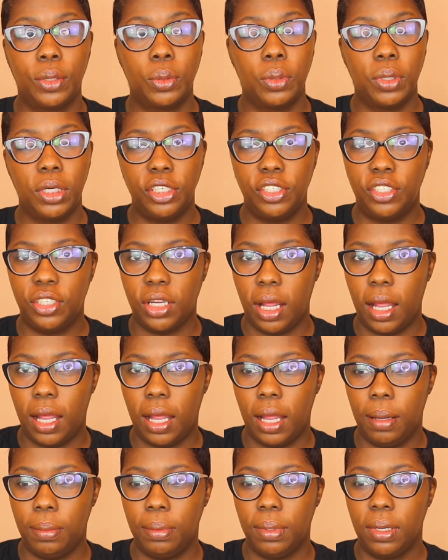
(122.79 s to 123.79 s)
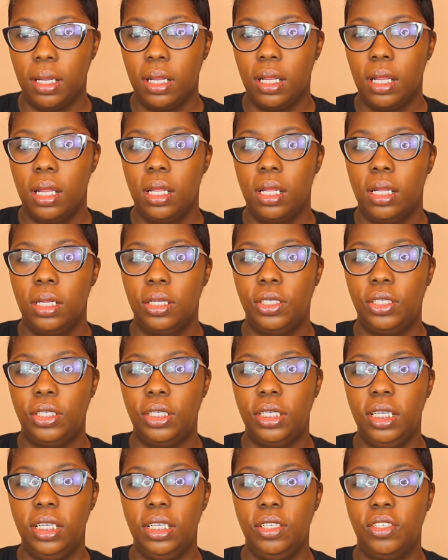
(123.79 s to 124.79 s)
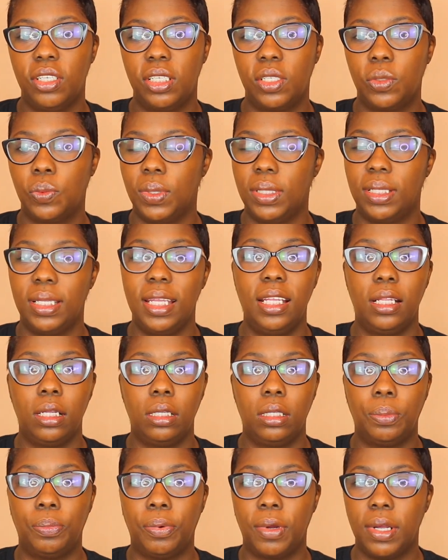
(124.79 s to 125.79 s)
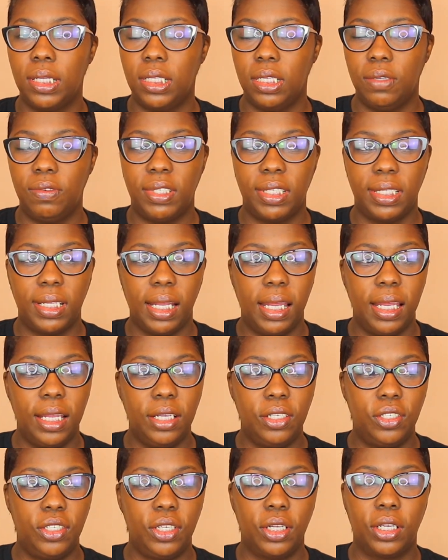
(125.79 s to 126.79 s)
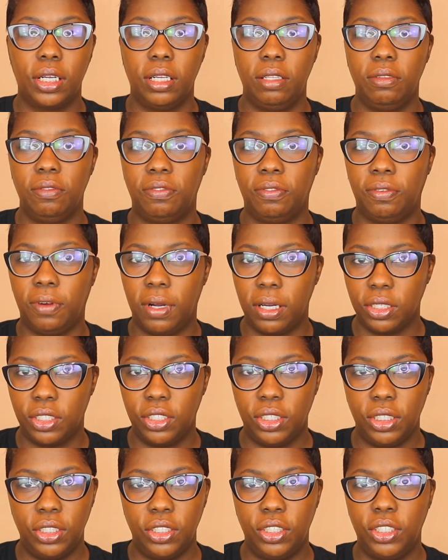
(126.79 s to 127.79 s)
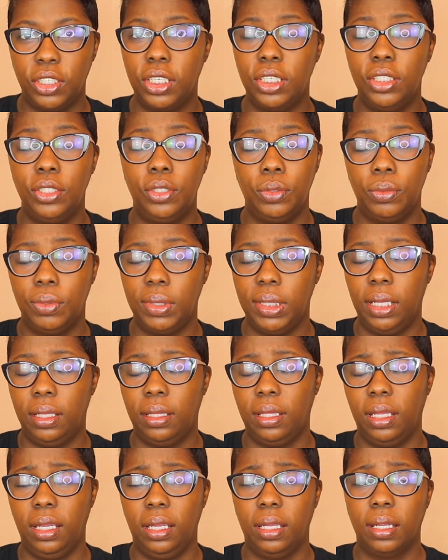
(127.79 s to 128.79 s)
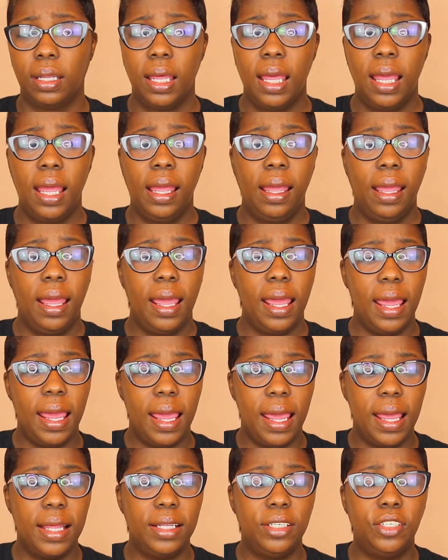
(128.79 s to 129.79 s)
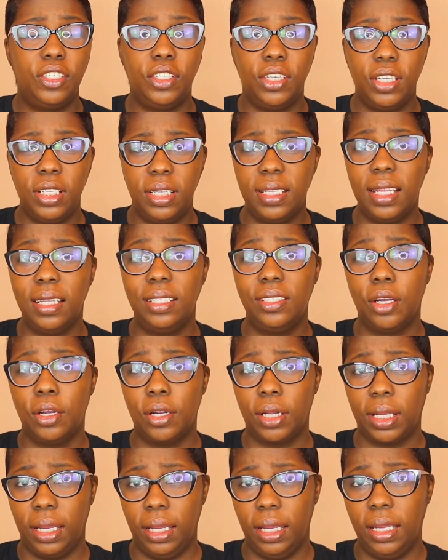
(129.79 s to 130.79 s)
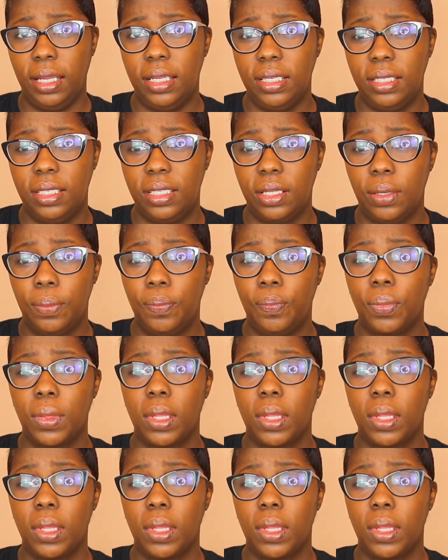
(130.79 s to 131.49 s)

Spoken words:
quit her job. She just was in a depressive state. She couldn't function. She couldn't do anything. And she sent her kids